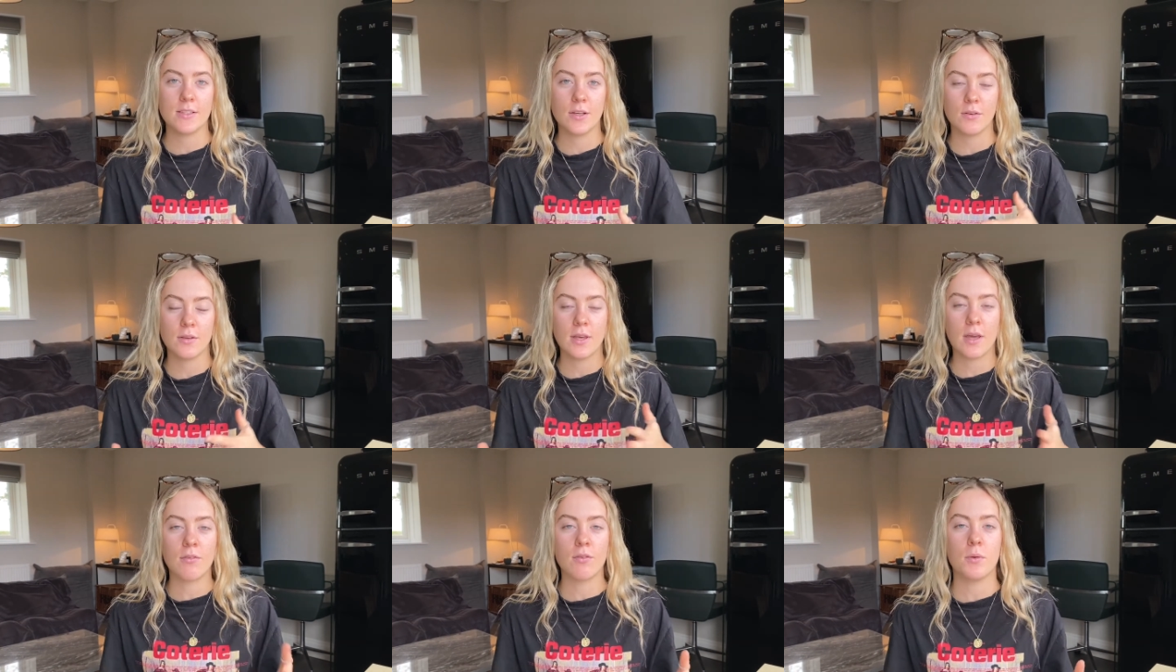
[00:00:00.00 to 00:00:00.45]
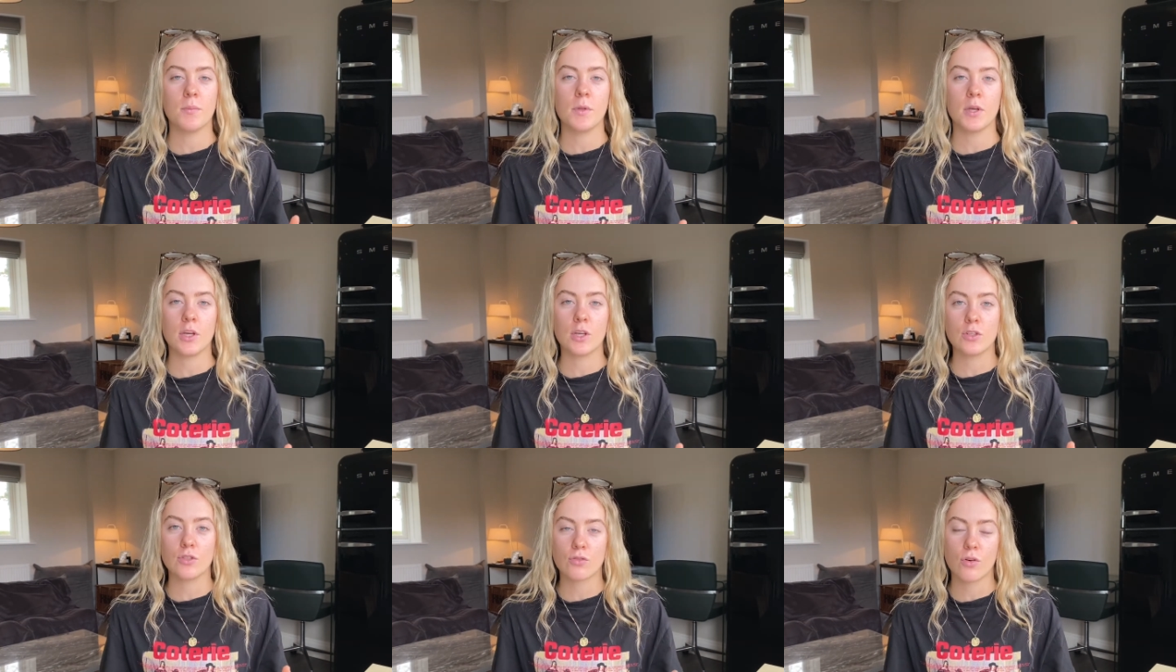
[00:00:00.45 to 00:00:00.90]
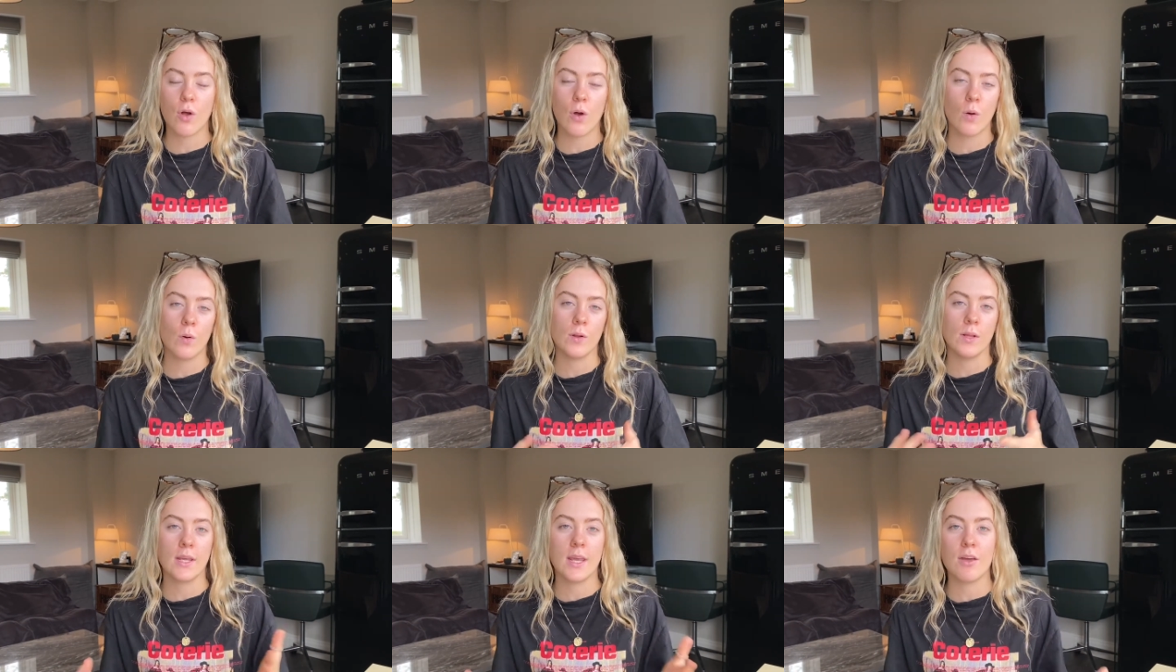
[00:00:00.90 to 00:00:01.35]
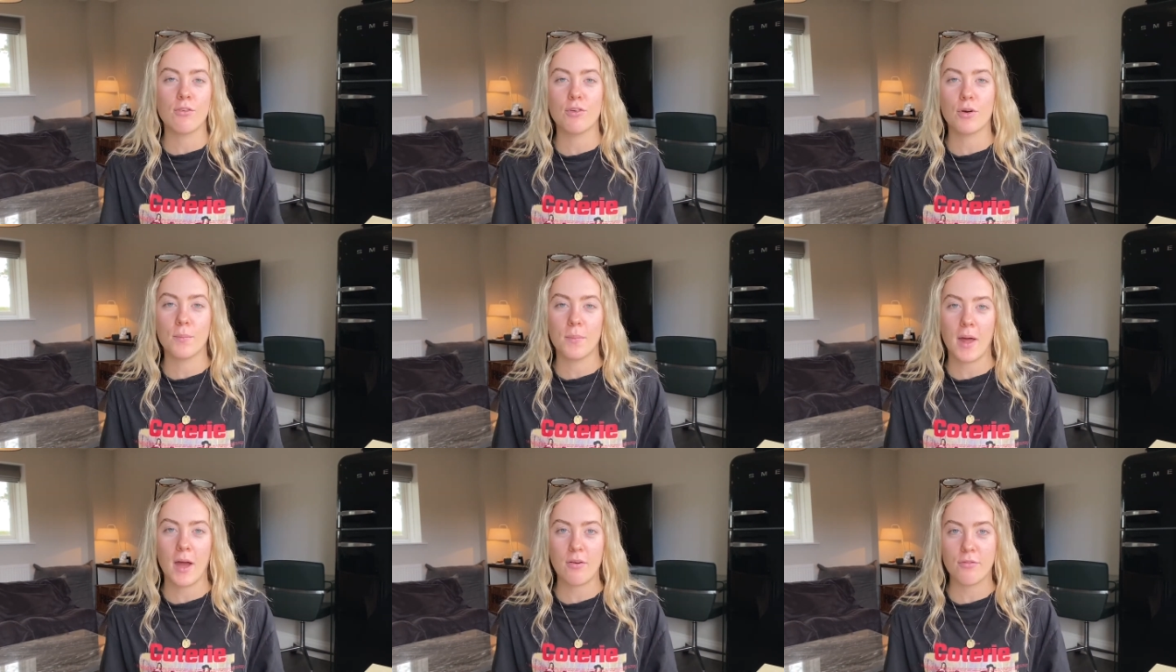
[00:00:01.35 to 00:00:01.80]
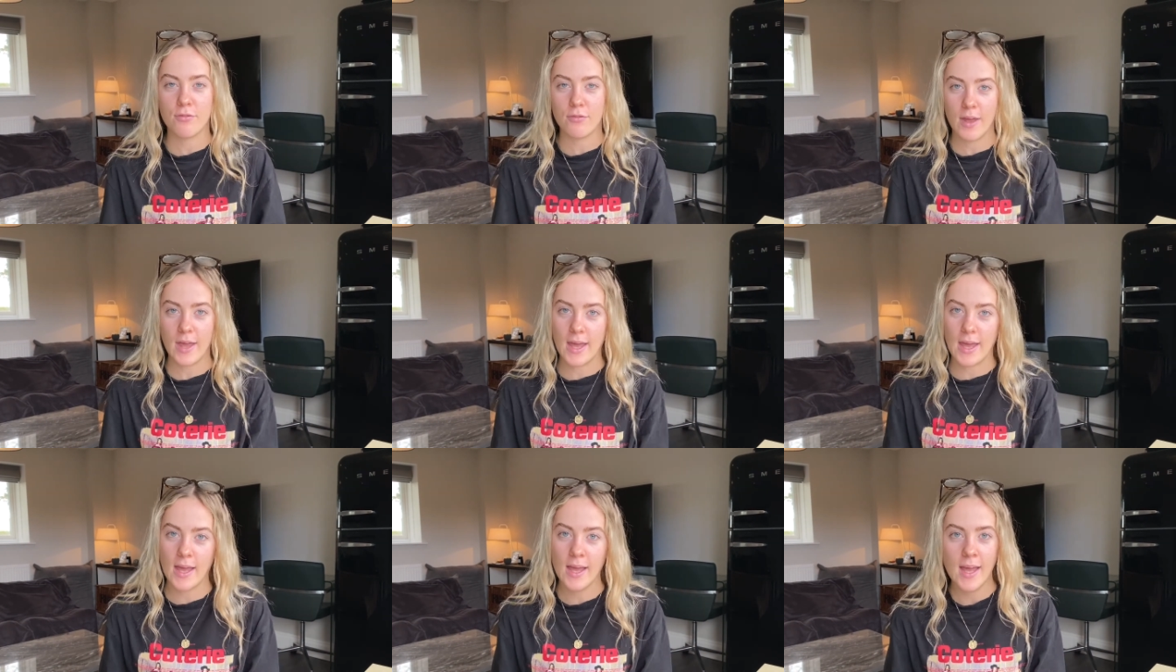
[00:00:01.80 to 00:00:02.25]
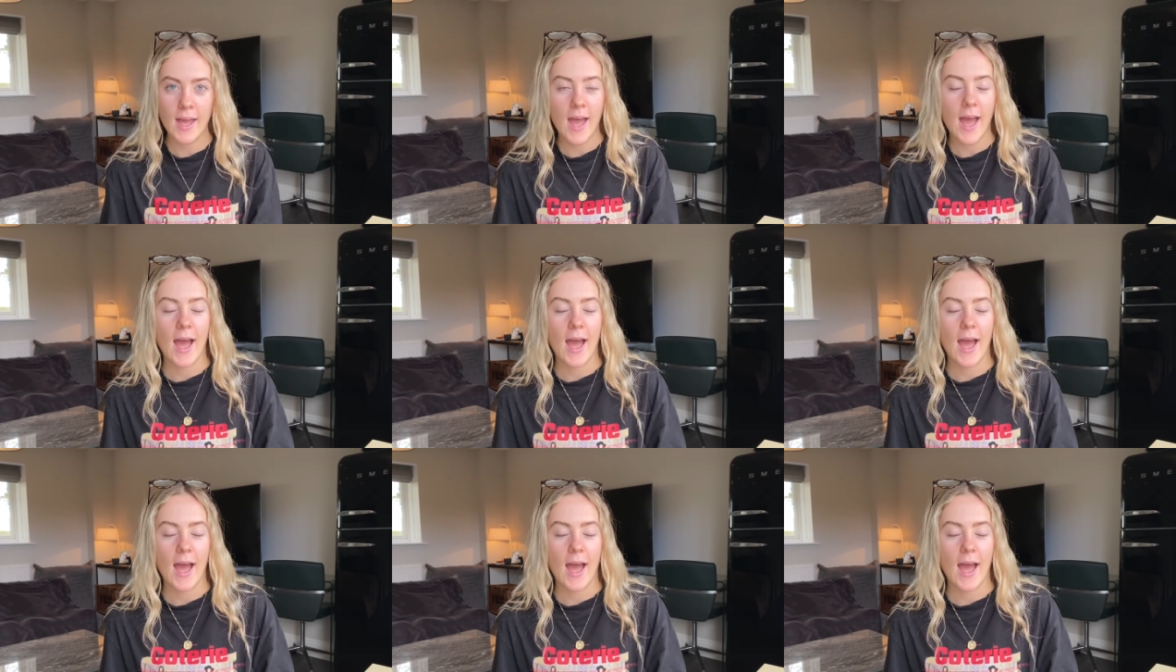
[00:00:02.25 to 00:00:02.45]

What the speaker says: So give up the control, give up that fear,